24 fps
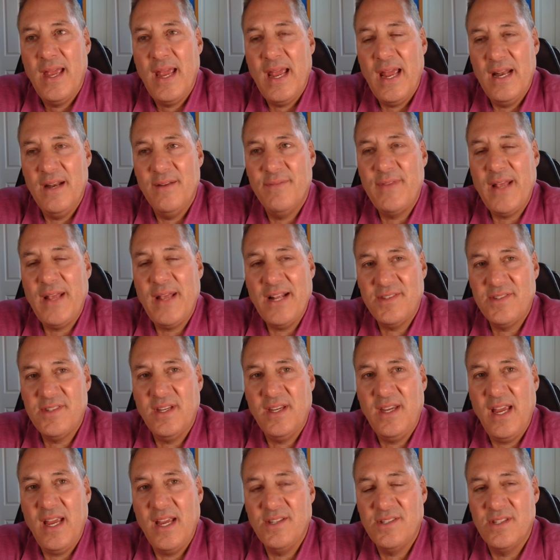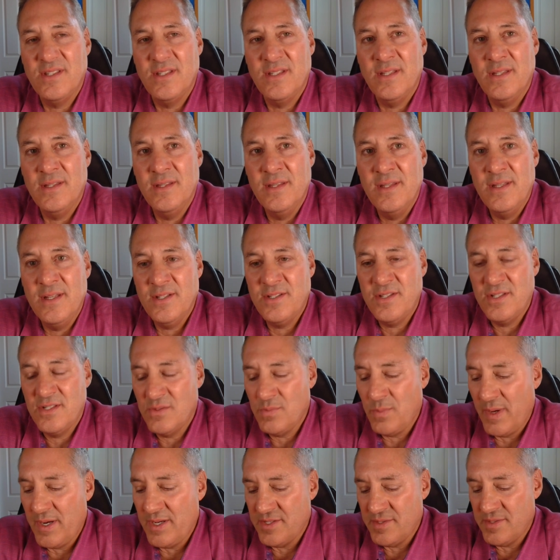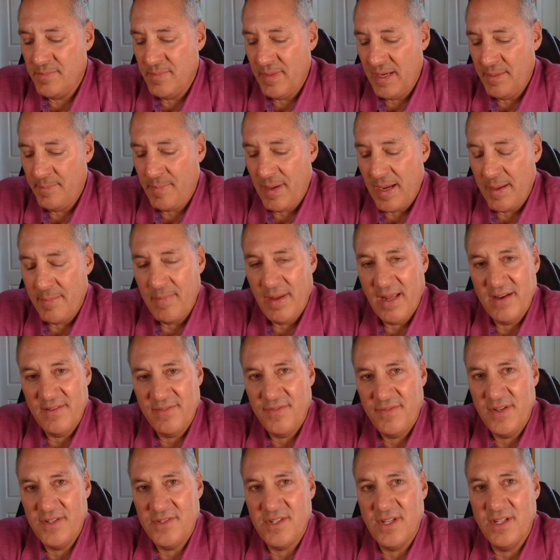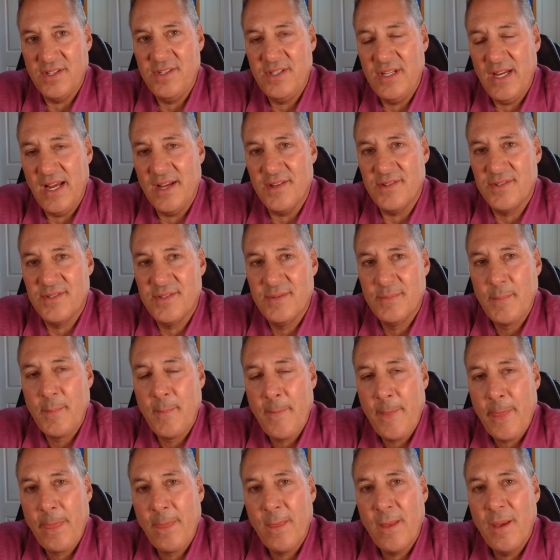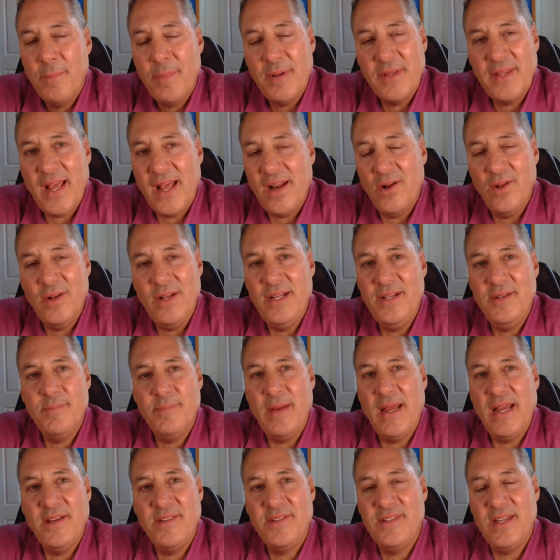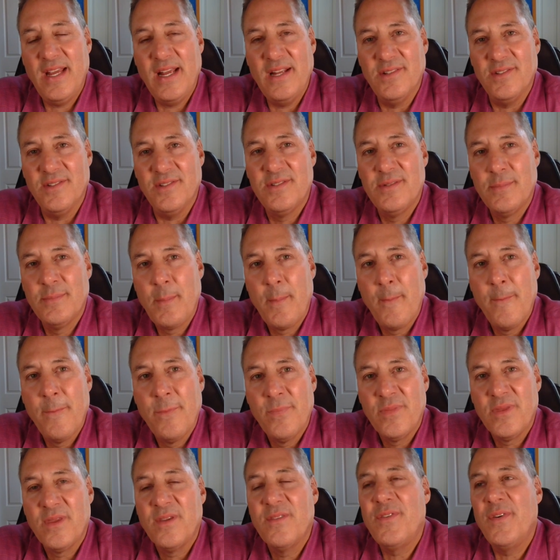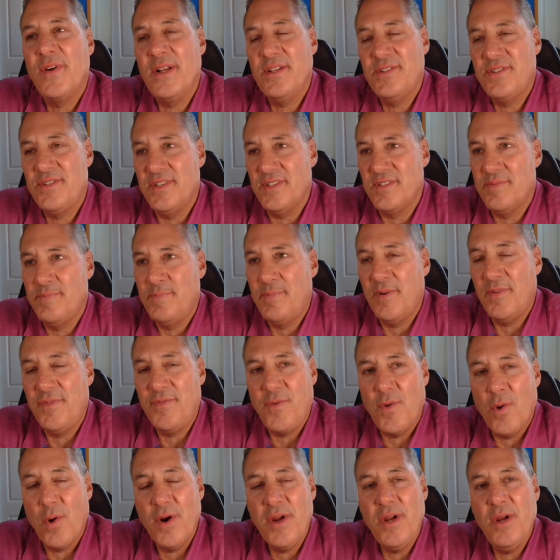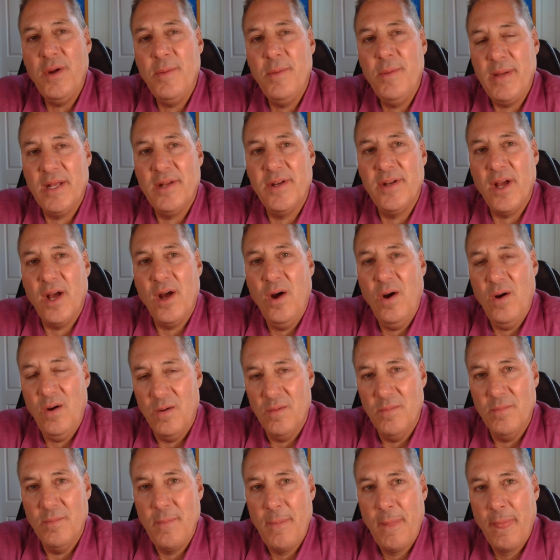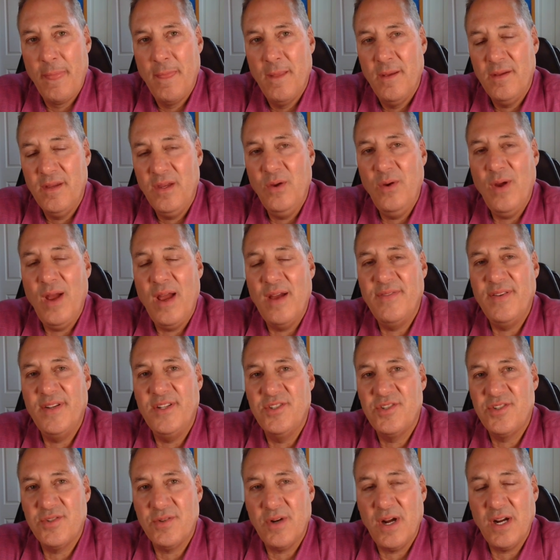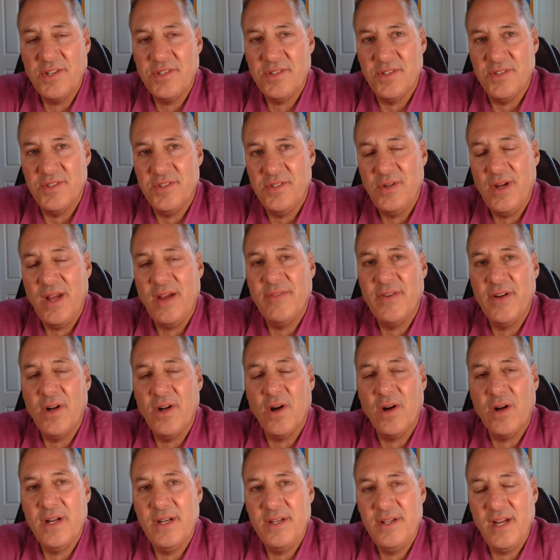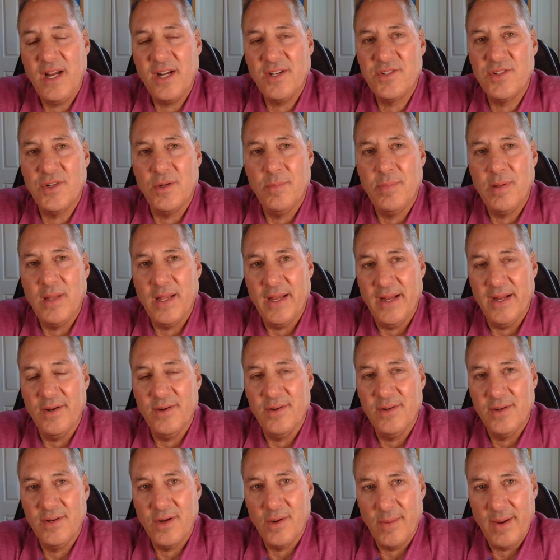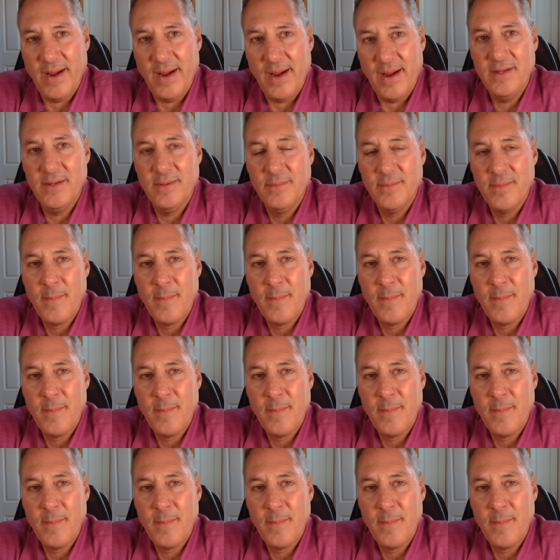And if that's the case, and this is what is meant by metaphysics, yes. But that only makes sense. For instance, before you build a home, you have instructions. You have an architectural plan, correct?